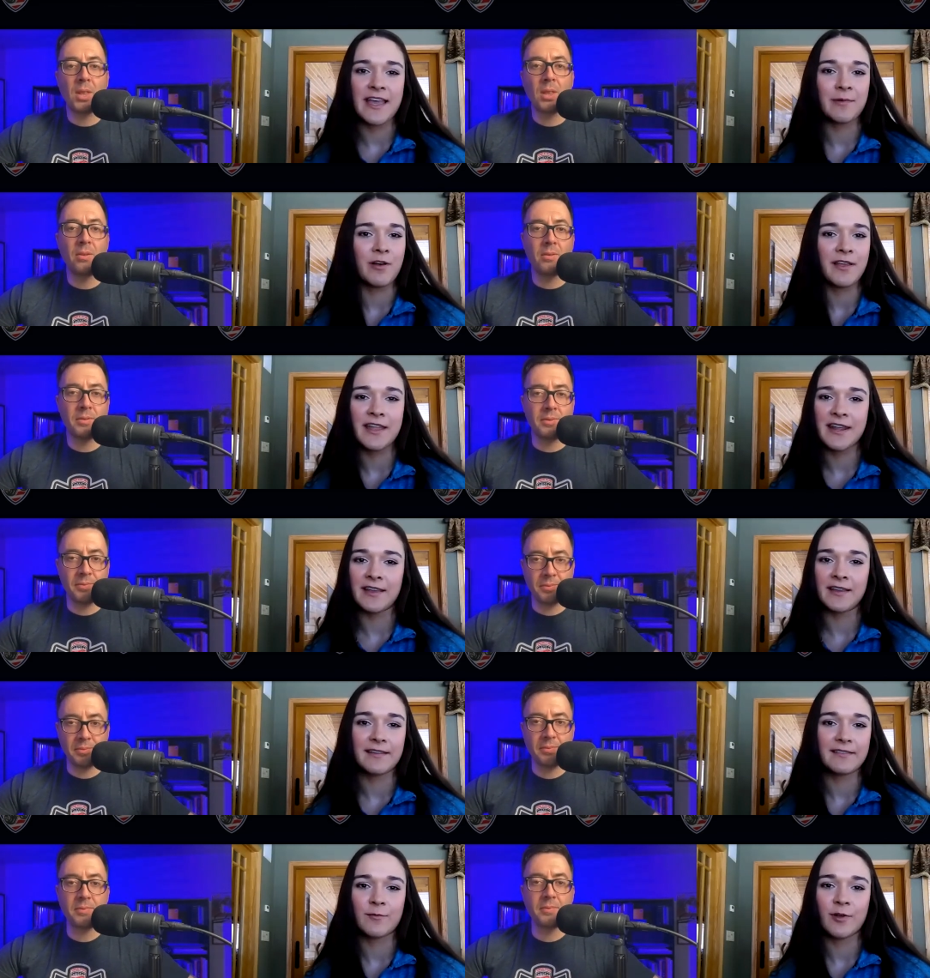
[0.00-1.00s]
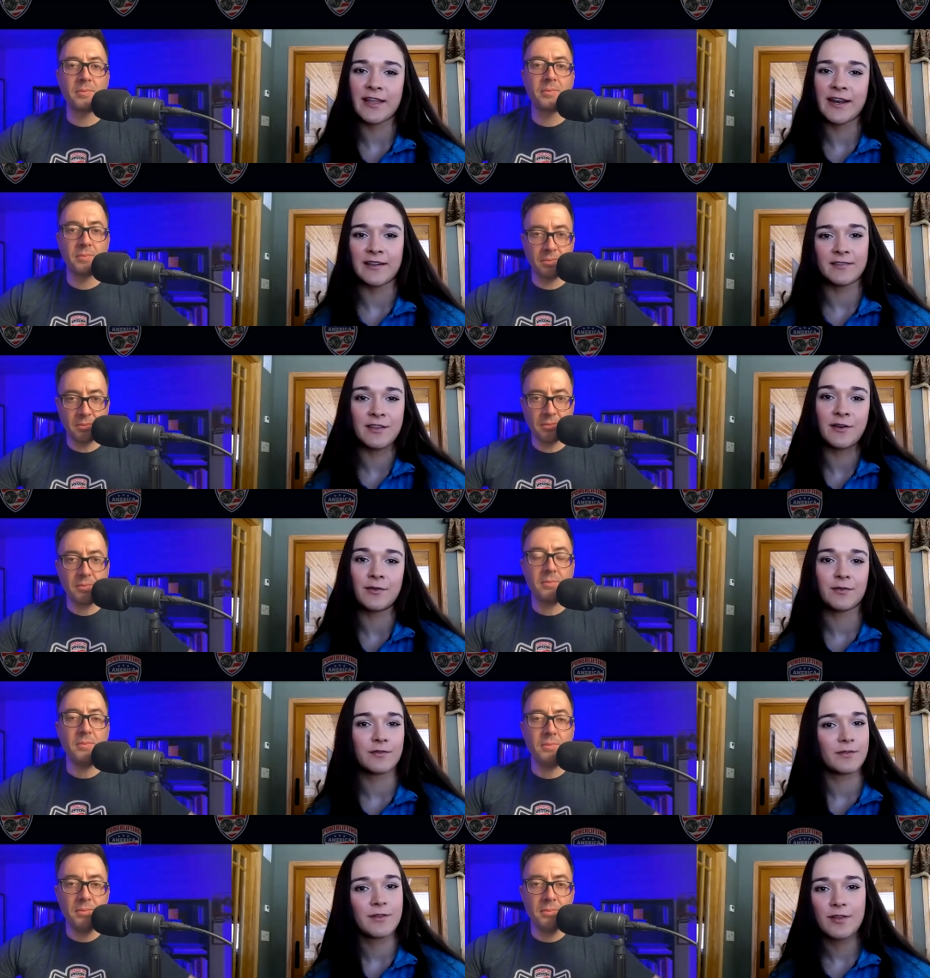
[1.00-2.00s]
Speaker 1: can while hitting, while hitting, you know,
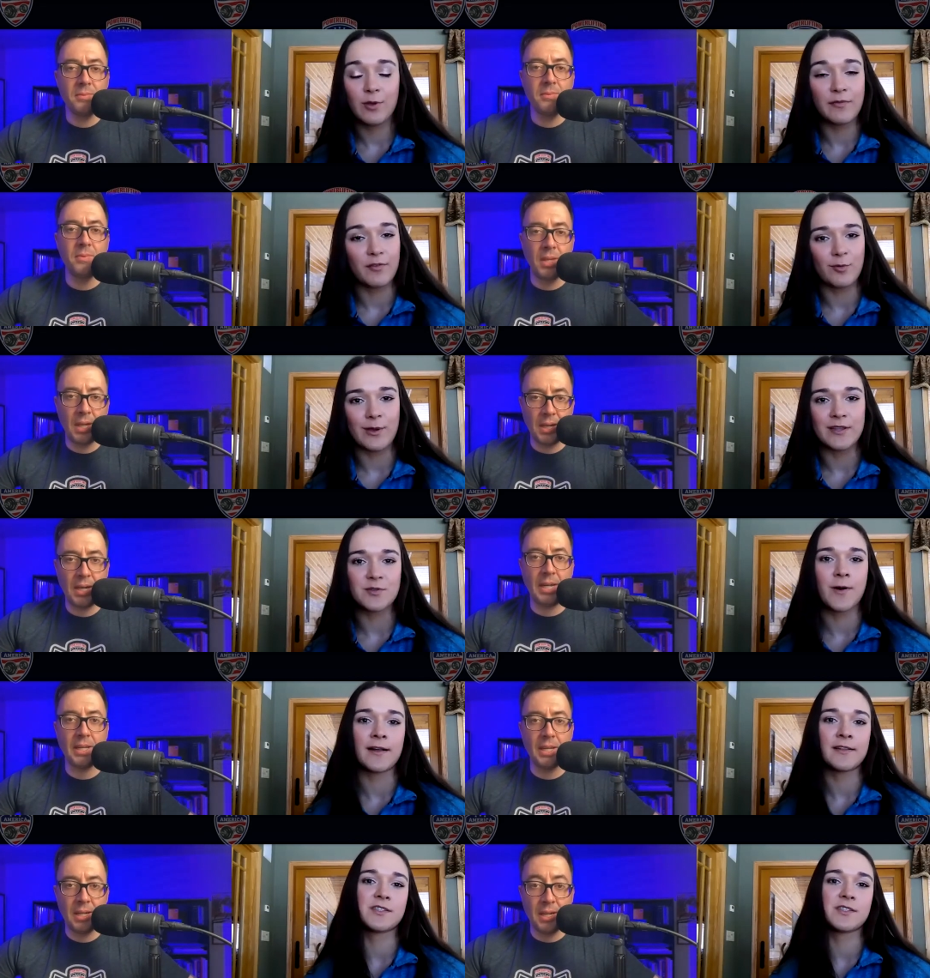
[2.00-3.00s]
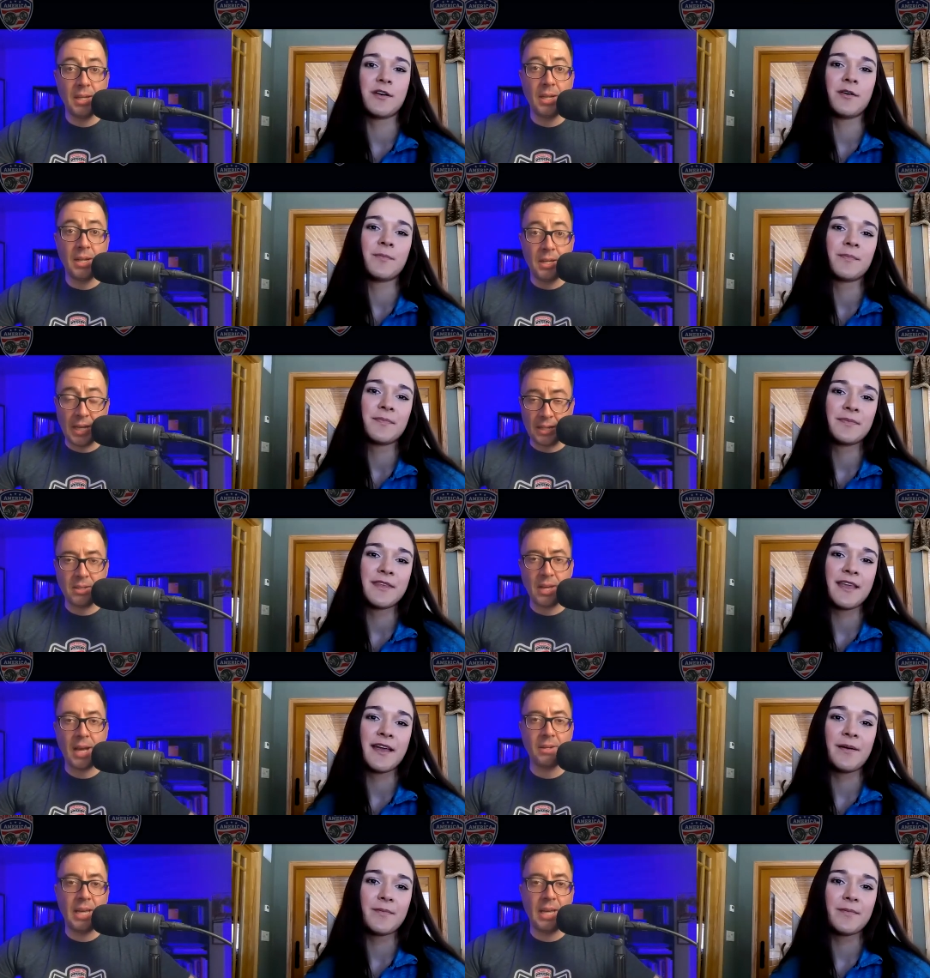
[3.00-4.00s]
three for three in squats. So
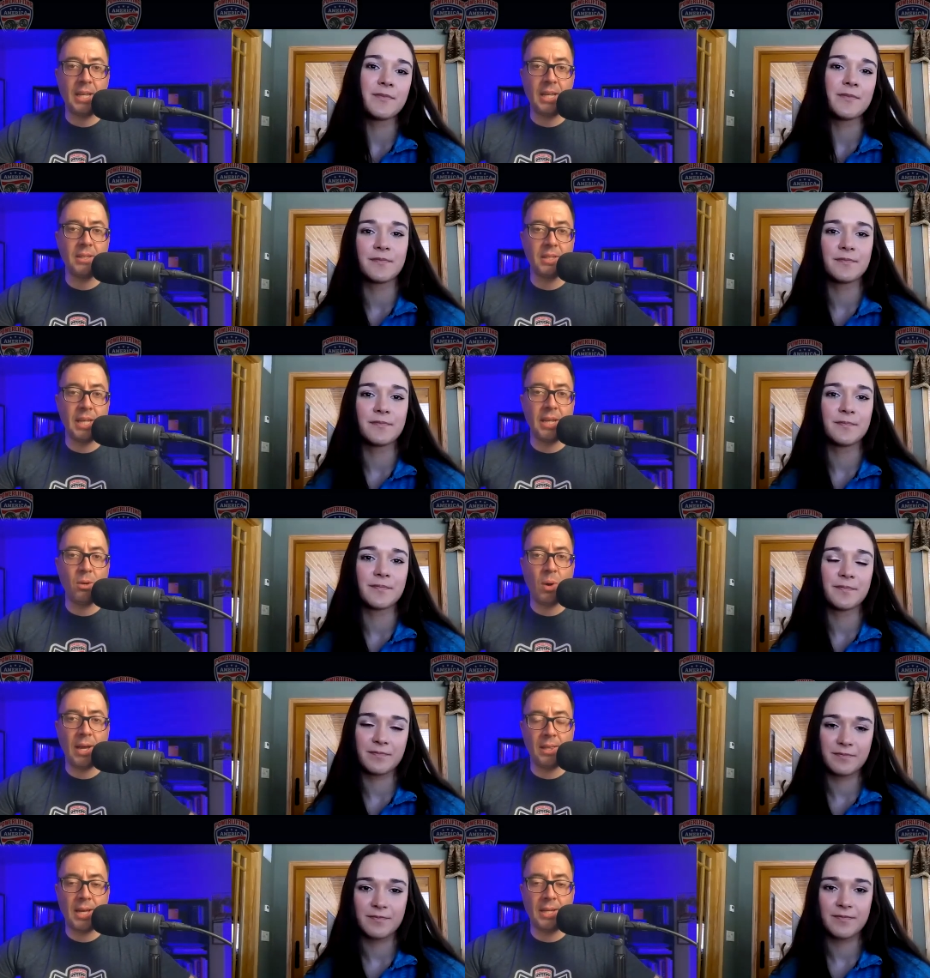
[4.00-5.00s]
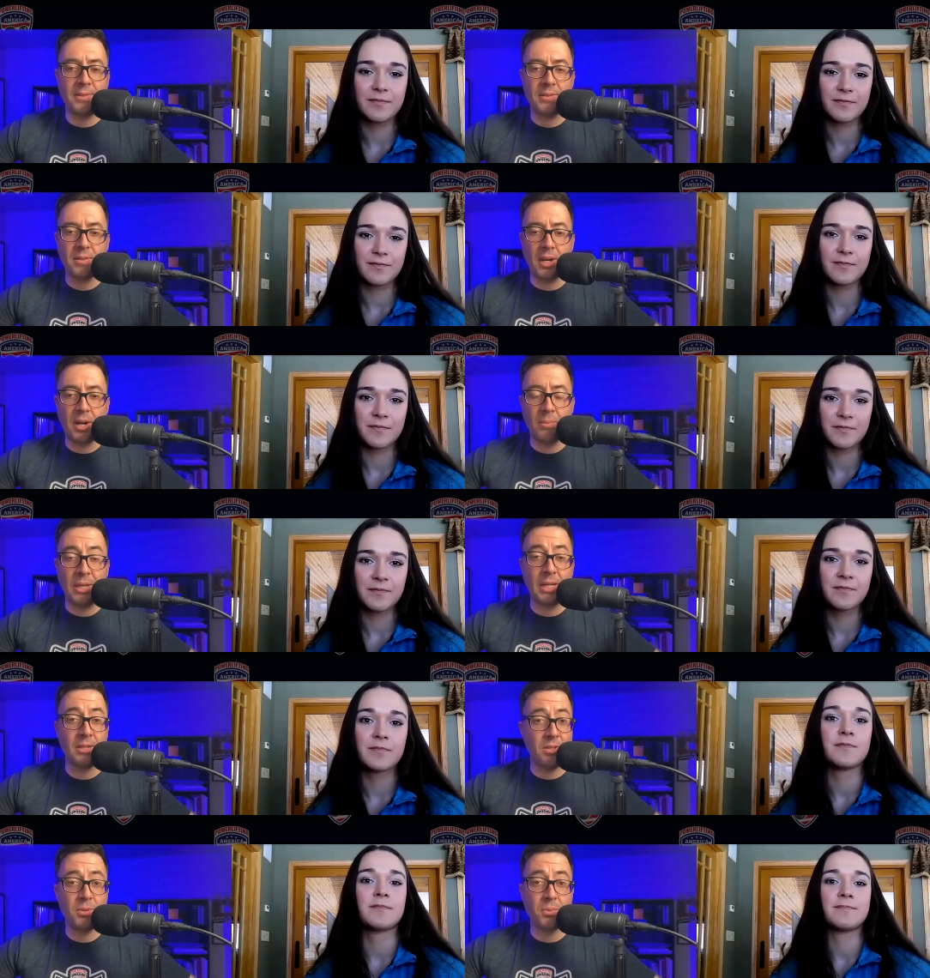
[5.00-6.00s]
exactly yep. hitting,
Speaker 2: getting white lights, um, because
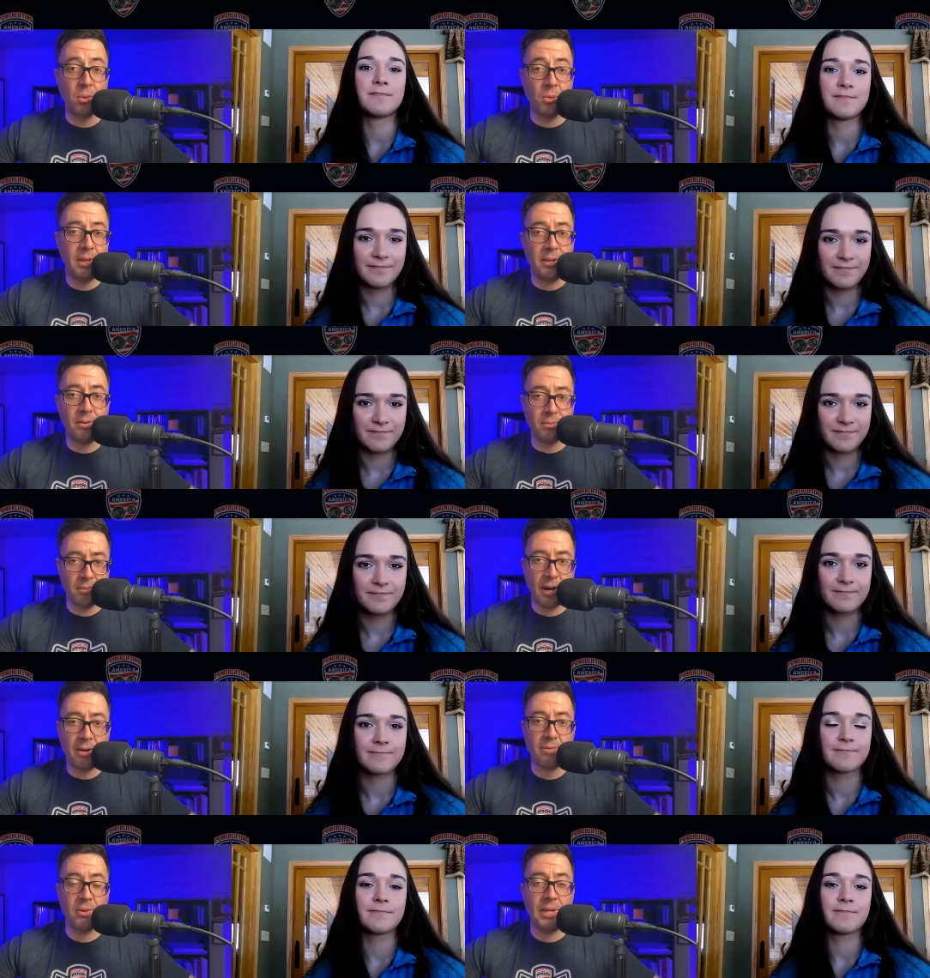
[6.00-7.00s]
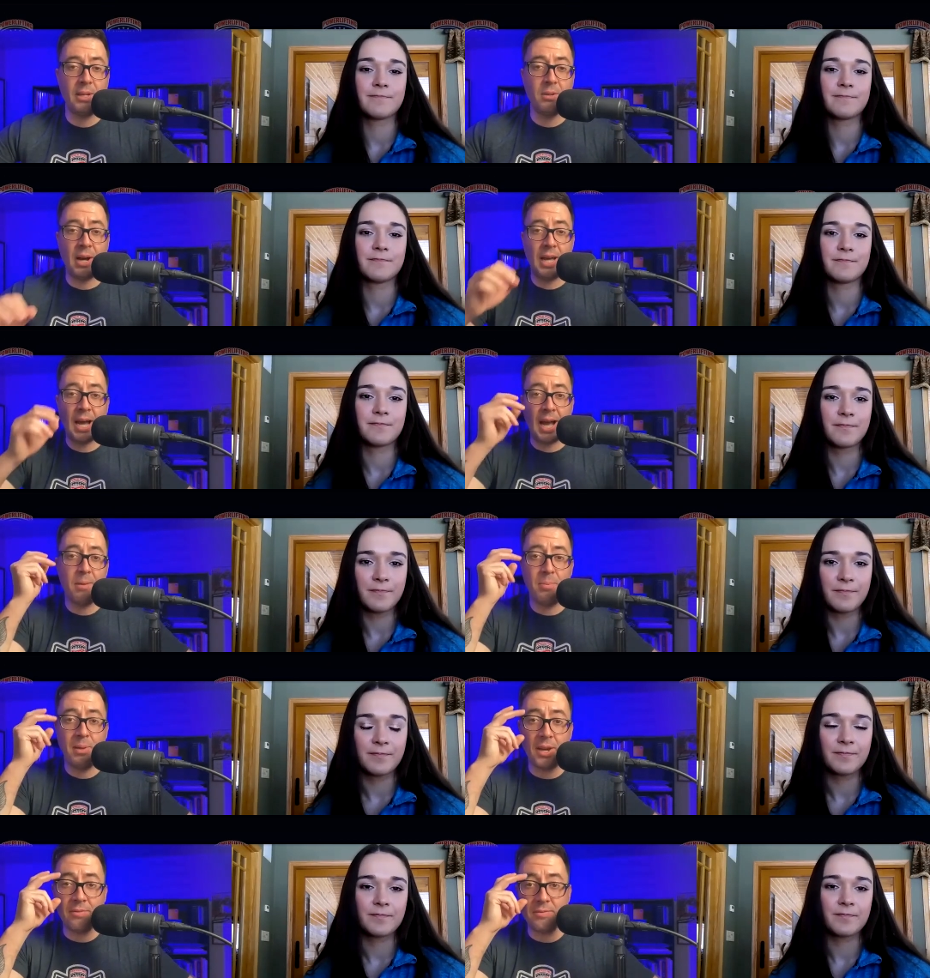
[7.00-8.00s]
this will be refereed by
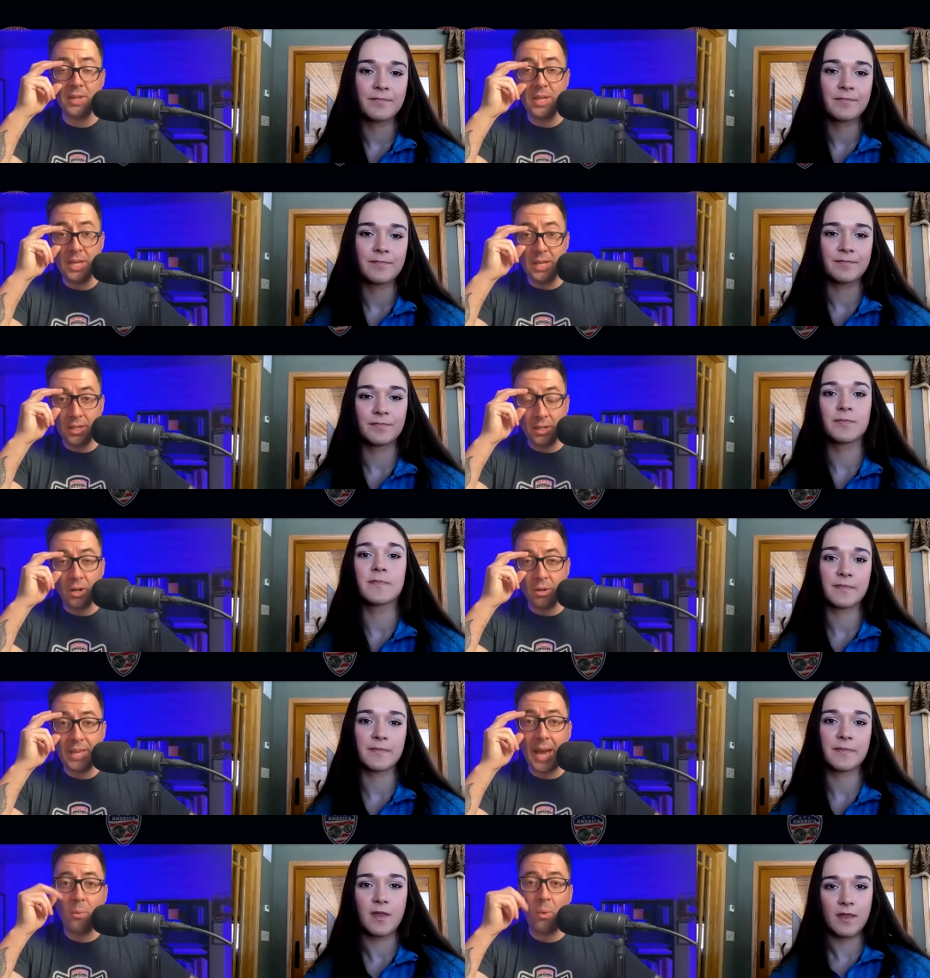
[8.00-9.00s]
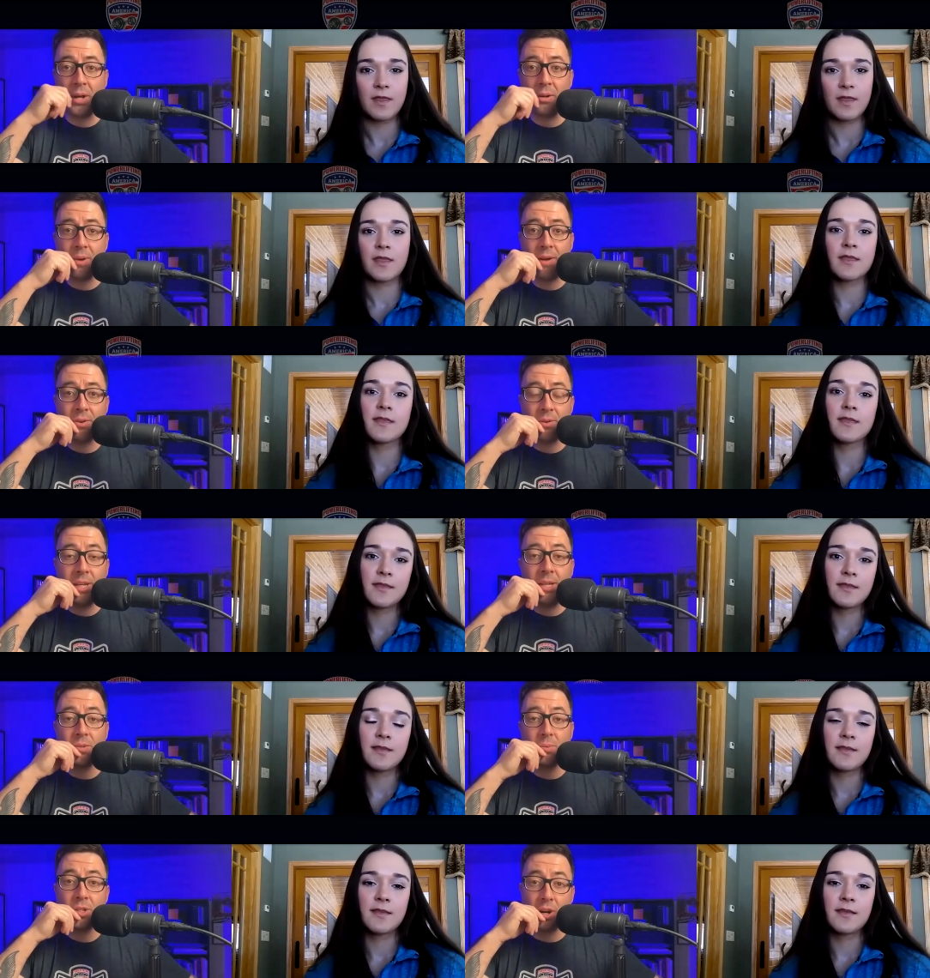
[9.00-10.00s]
IPF, you know, Cat One referees,
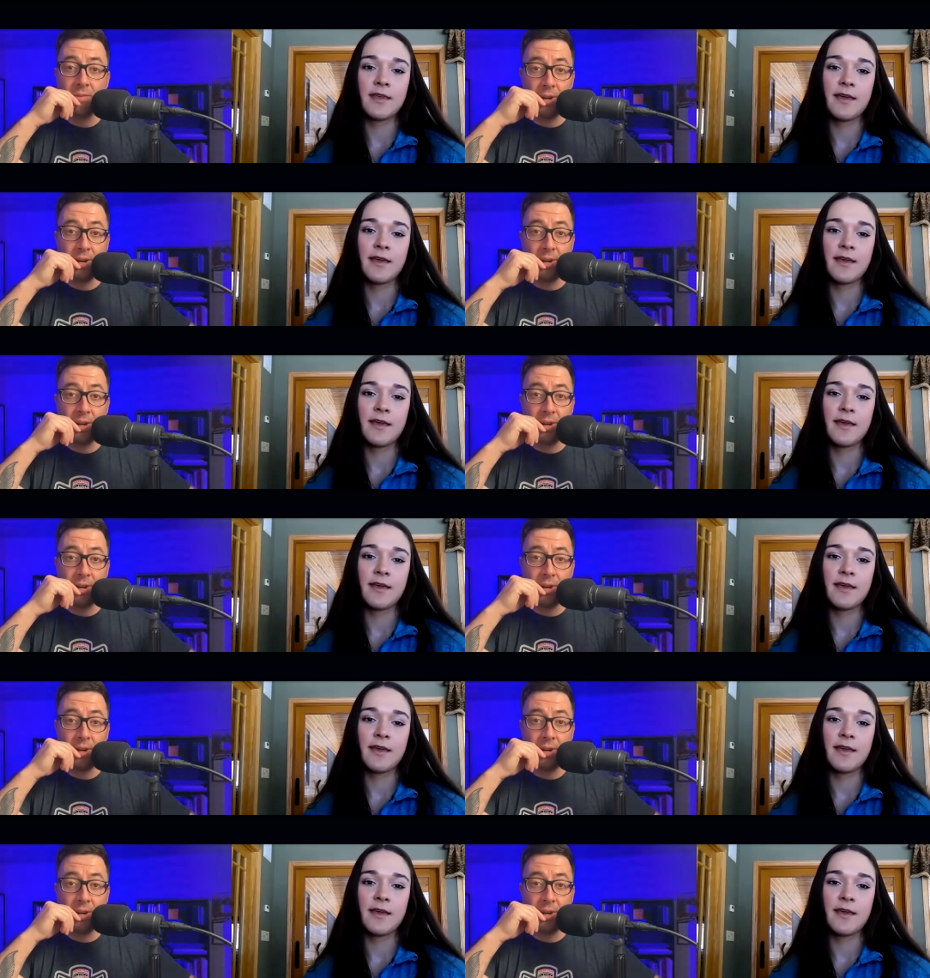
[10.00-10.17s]
which are